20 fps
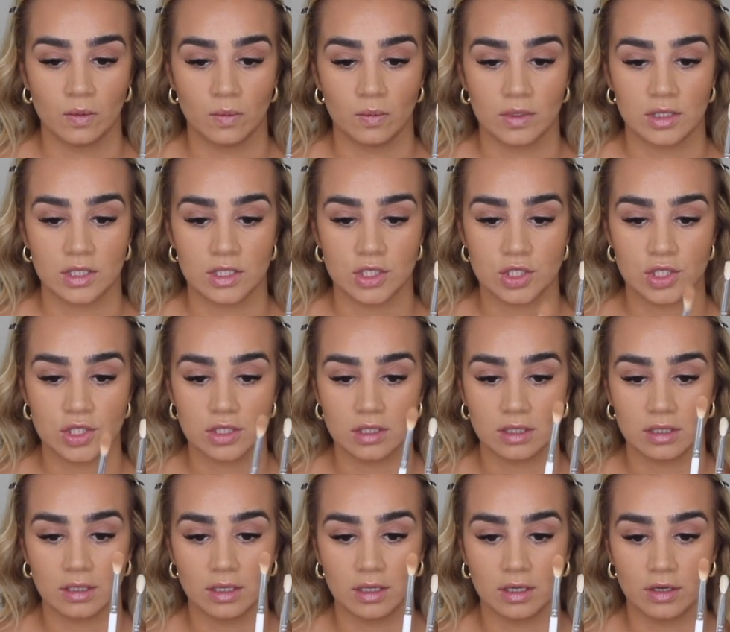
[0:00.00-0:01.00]

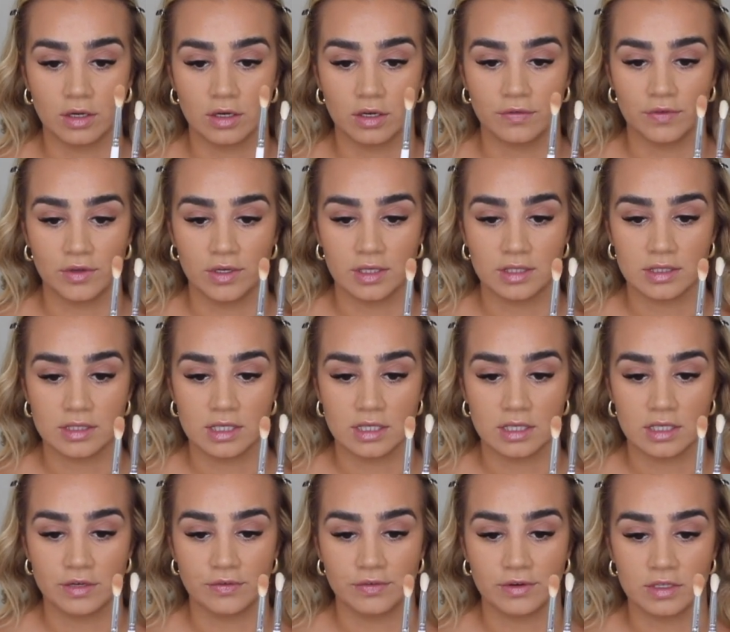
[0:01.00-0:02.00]
which I don't know if you can see
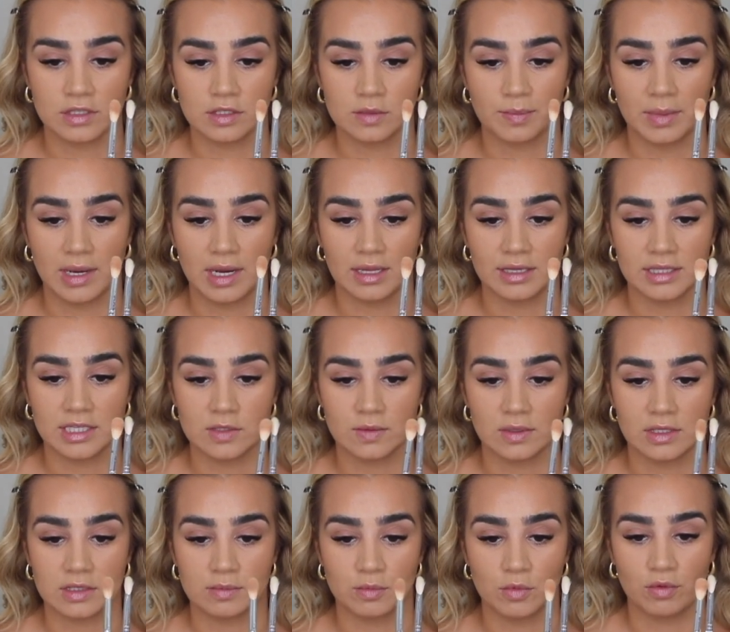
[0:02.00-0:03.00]
the difference, but this
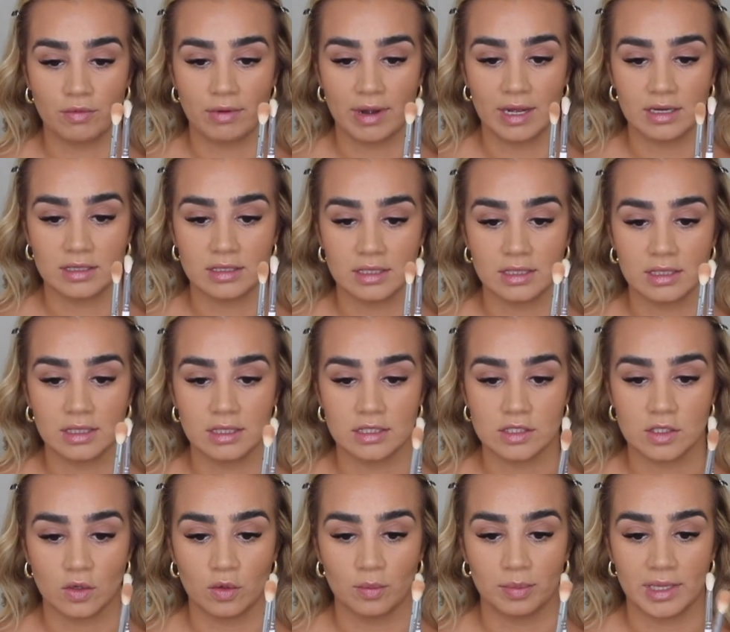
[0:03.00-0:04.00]
one's more rounded,
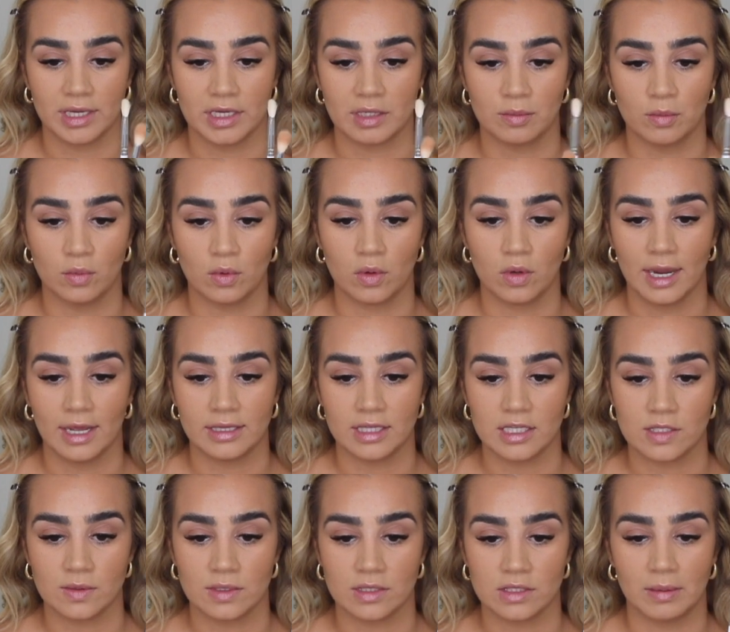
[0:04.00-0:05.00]
so it'll blend more, and
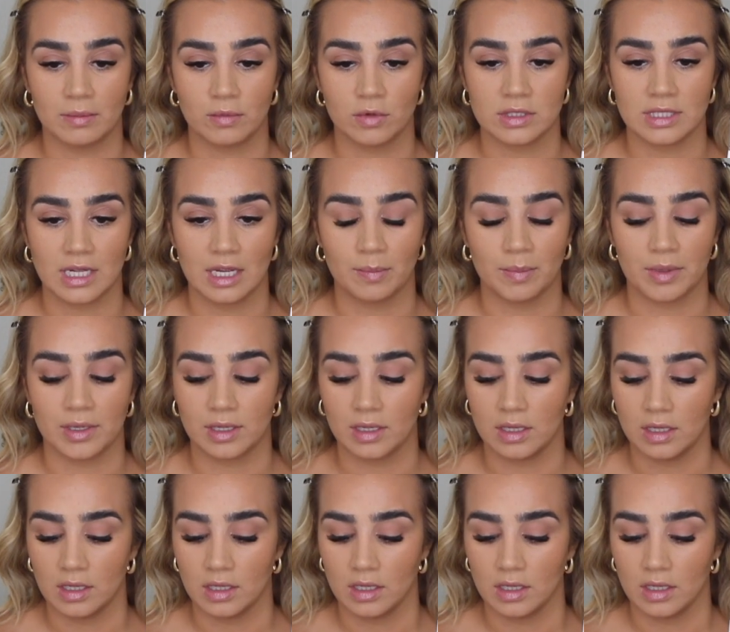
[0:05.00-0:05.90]
this one's a bit more tapered.